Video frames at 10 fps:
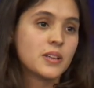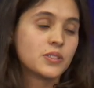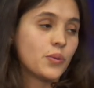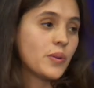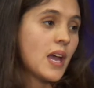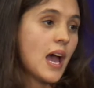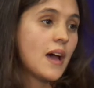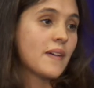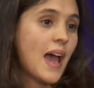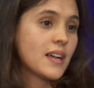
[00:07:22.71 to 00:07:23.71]
So we
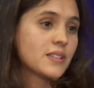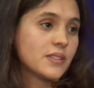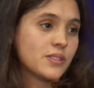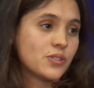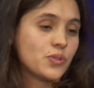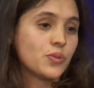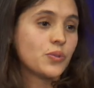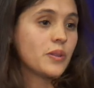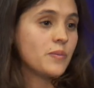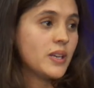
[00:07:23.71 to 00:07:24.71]
have access to
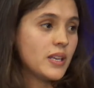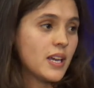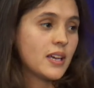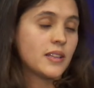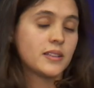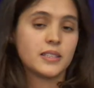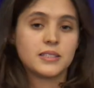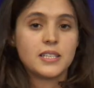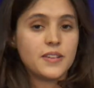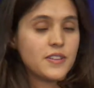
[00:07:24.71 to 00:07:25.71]
the media, the
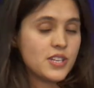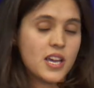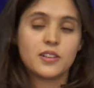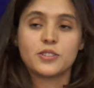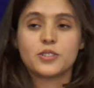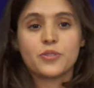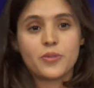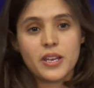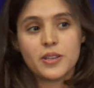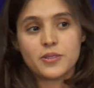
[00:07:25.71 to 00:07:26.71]
TV channels, the
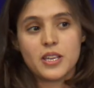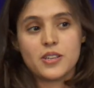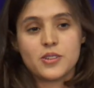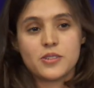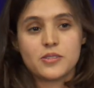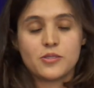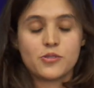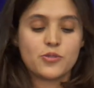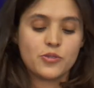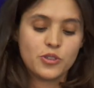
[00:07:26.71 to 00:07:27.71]
radio stations,
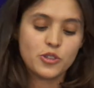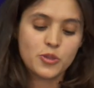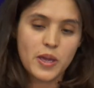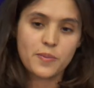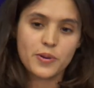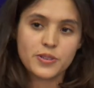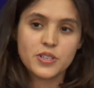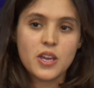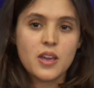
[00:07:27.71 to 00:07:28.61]
to newspapers,